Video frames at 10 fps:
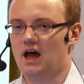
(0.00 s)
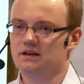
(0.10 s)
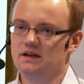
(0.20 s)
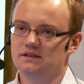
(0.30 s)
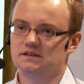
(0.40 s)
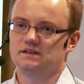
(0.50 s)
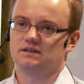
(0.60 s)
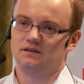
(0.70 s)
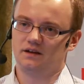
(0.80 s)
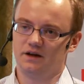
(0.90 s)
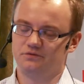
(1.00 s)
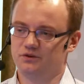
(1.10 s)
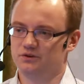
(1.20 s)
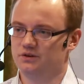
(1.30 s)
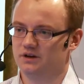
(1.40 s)
And yet,
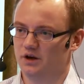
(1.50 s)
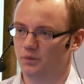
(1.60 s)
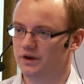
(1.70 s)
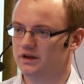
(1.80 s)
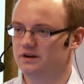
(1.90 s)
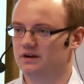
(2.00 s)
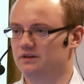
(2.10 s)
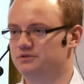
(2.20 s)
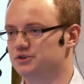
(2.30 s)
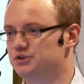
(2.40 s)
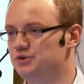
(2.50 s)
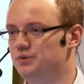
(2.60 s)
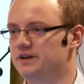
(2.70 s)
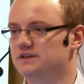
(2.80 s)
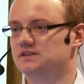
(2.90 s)
after a week, after two
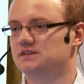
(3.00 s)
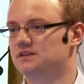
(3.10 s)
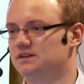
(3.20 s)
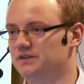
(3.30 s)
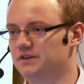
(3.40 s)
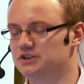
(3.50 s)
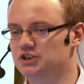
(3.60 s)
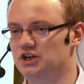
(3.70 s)
weeks, nothing